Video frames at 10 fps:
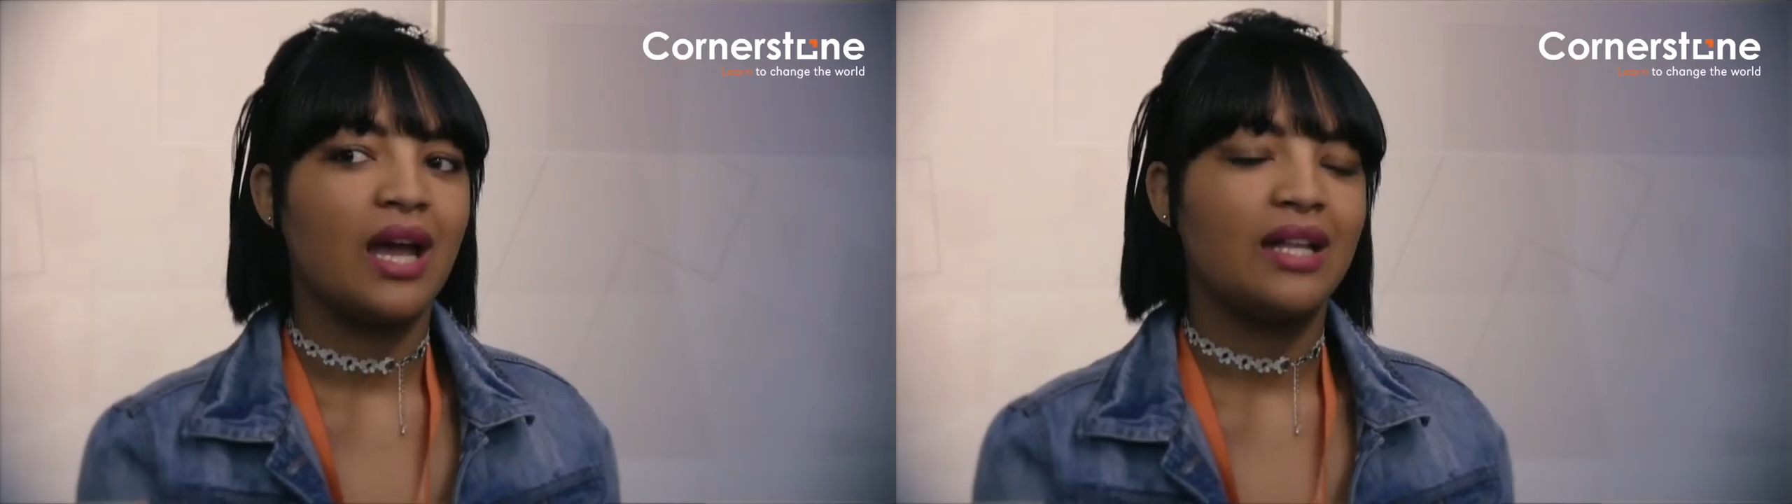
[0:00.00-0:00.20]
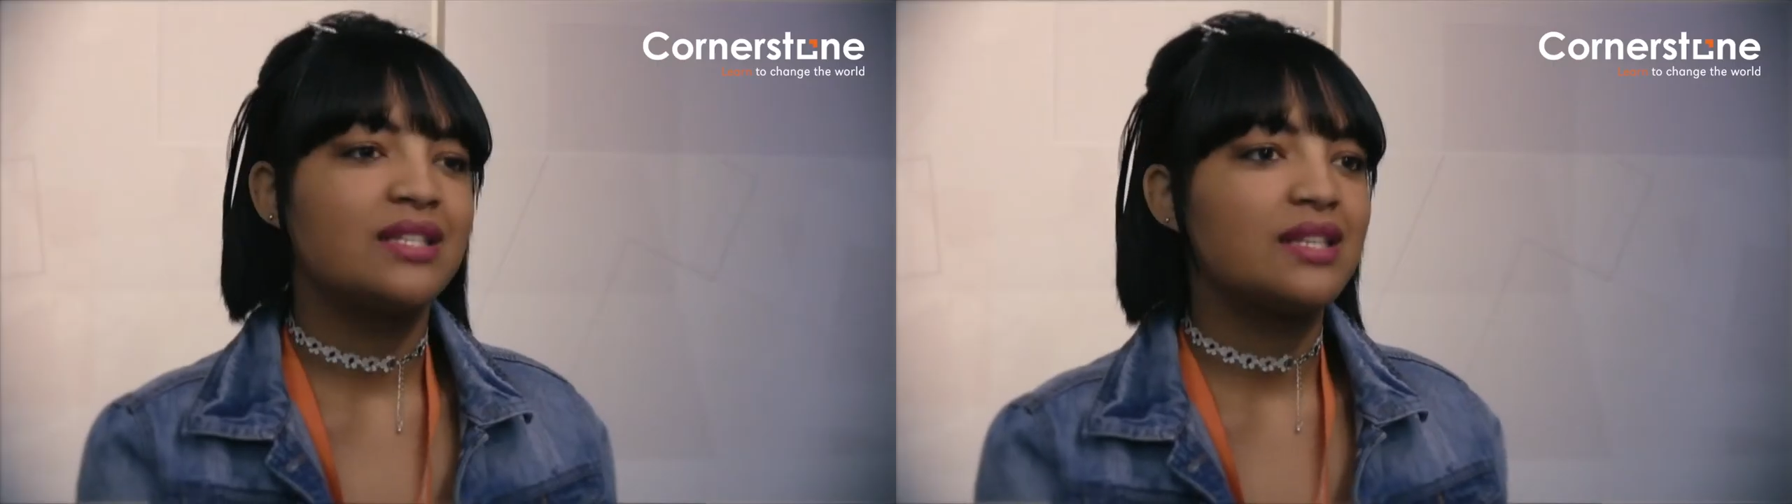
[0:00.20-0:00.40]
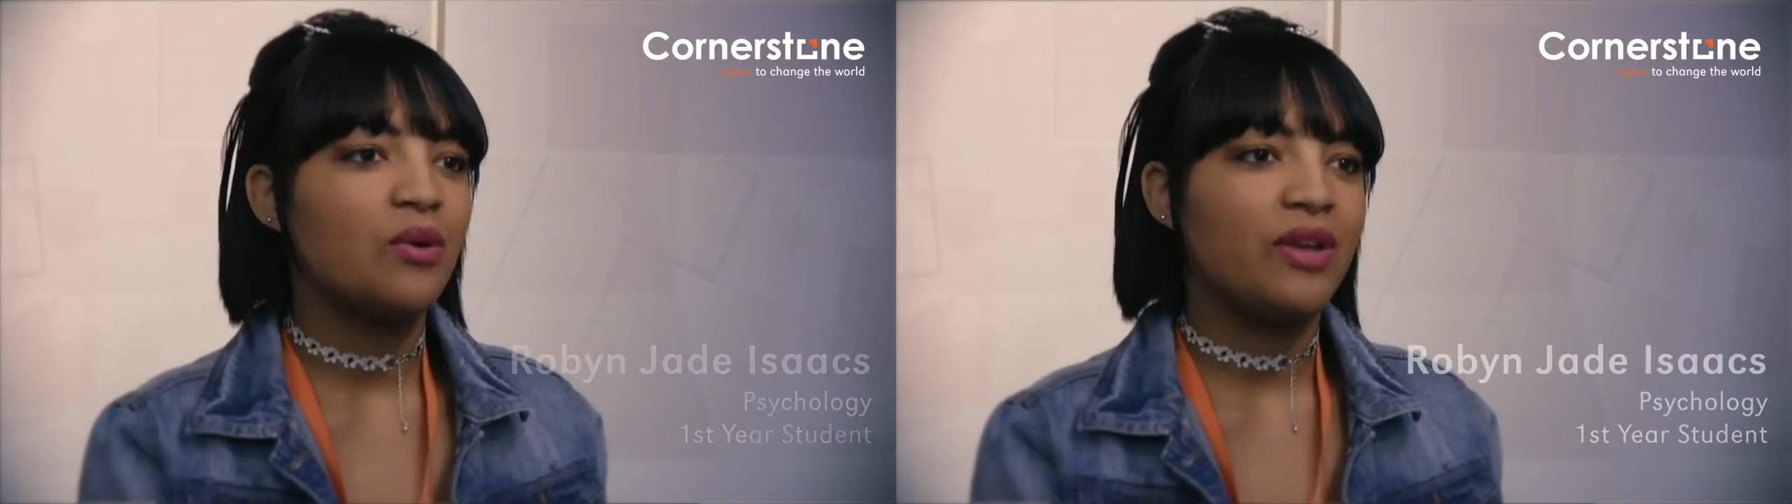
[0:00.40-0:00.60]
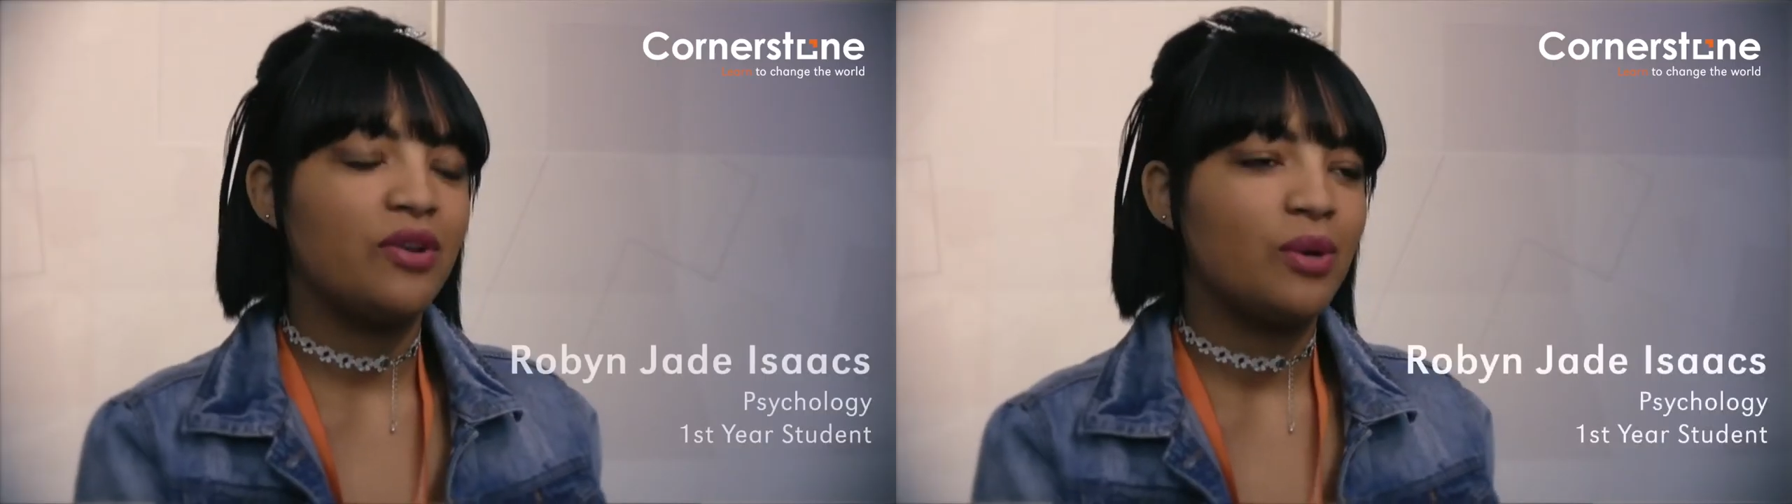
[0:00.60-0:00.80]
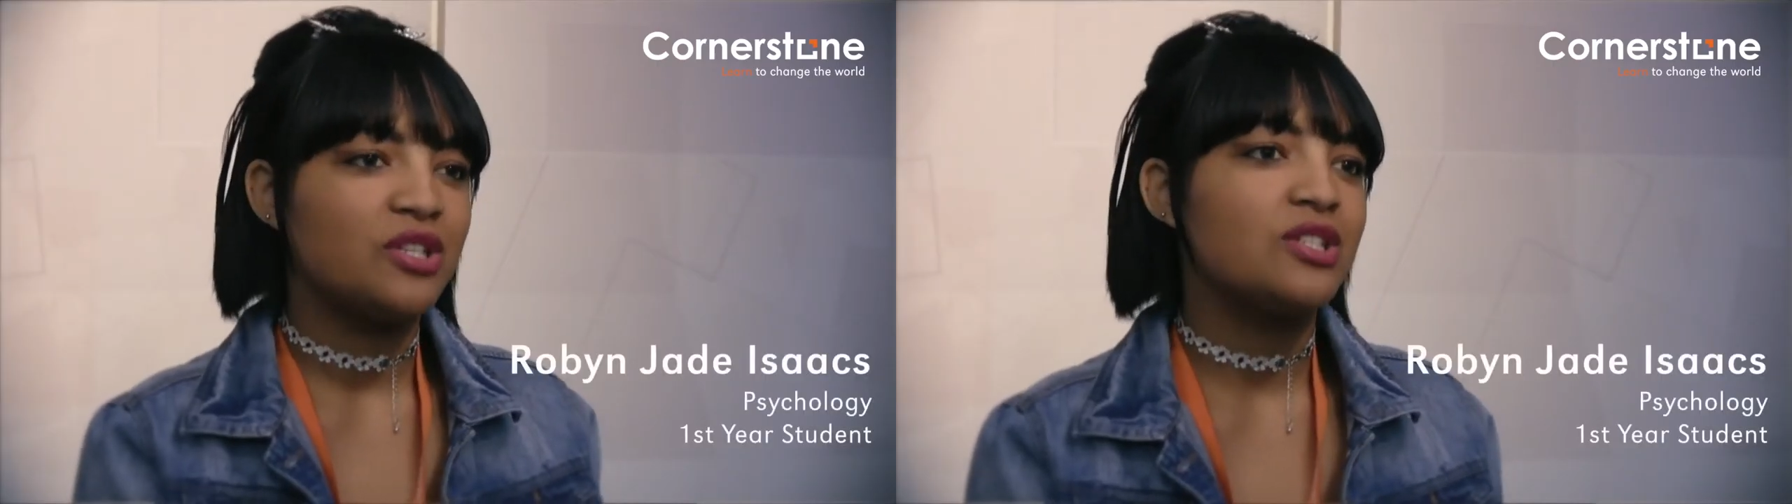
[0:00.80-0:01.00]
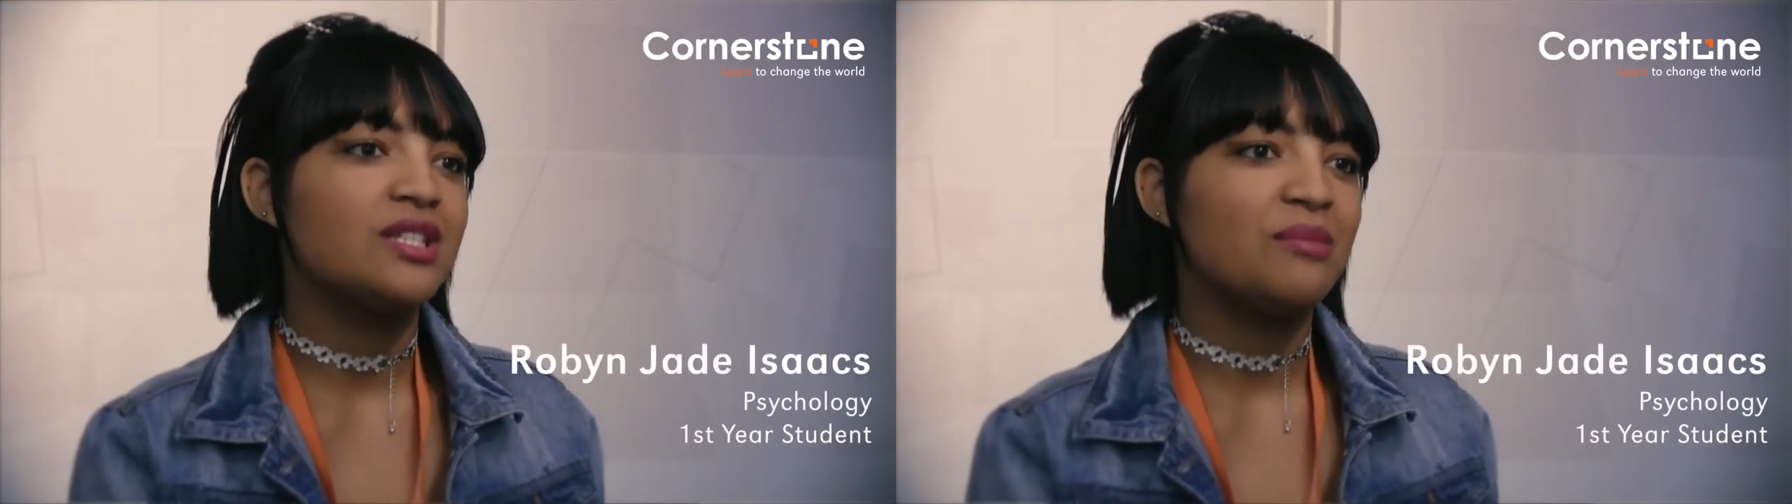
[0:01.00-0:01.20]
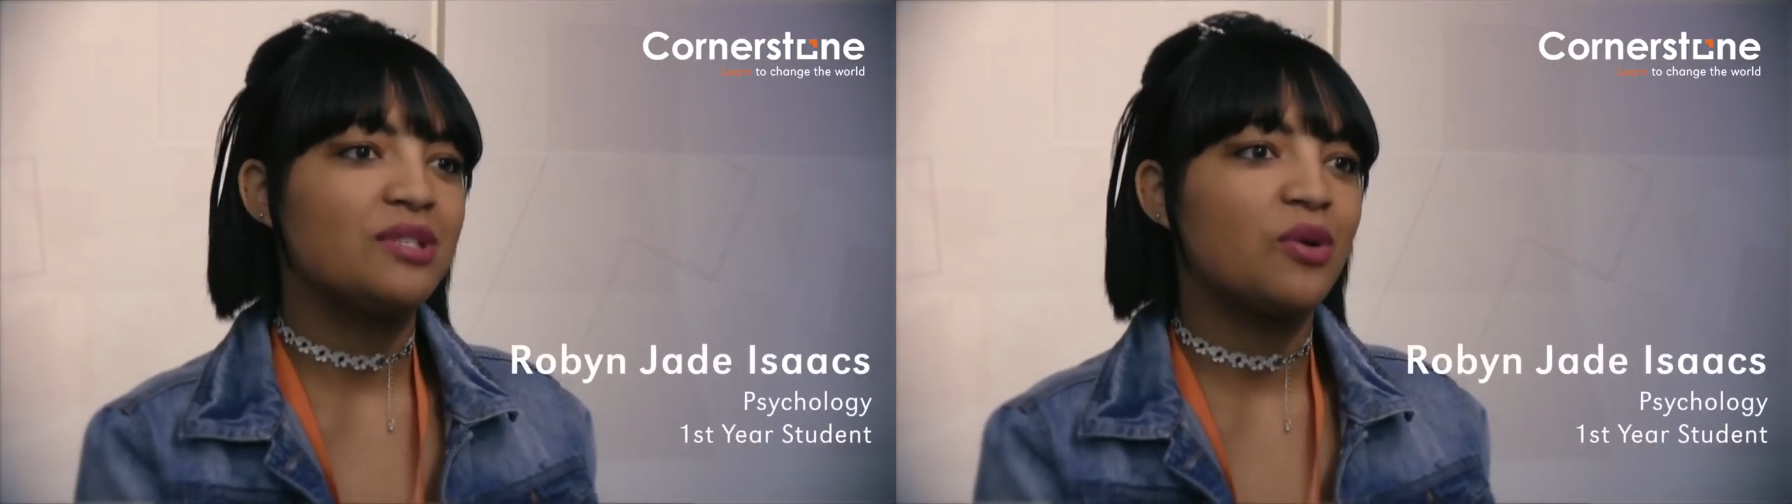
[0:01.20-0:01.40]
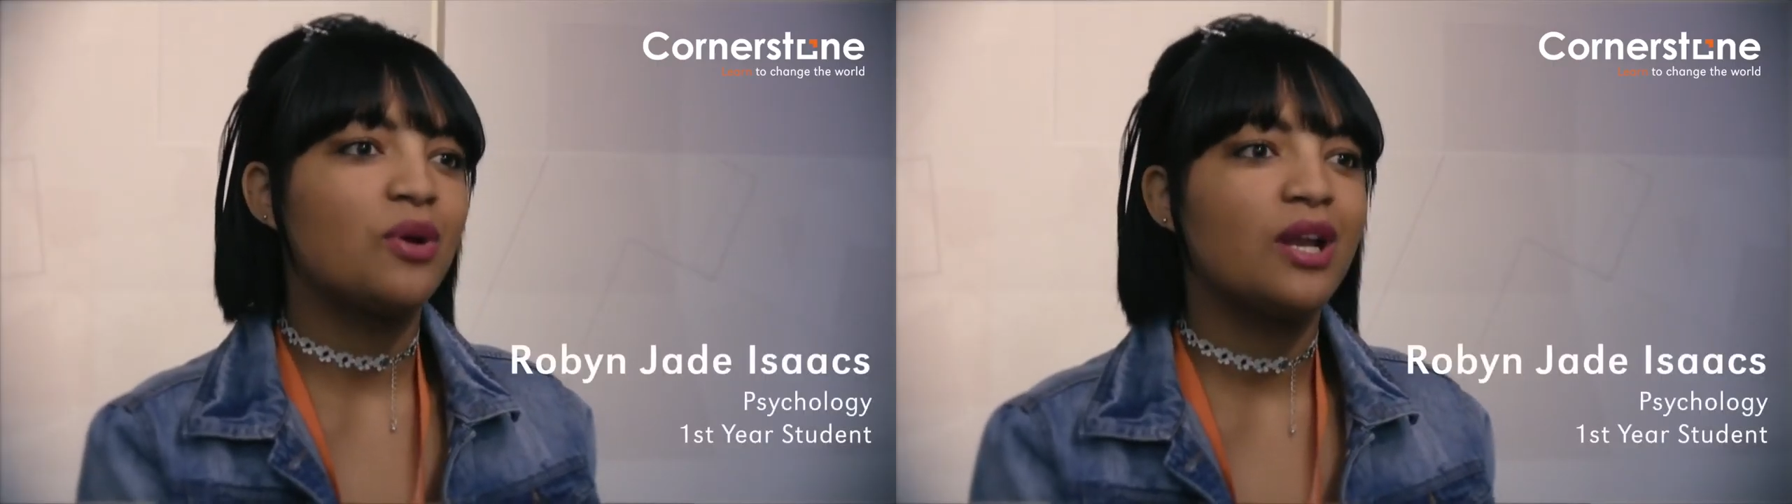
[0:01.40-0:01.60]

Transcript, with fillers: It's so everyone just seemed so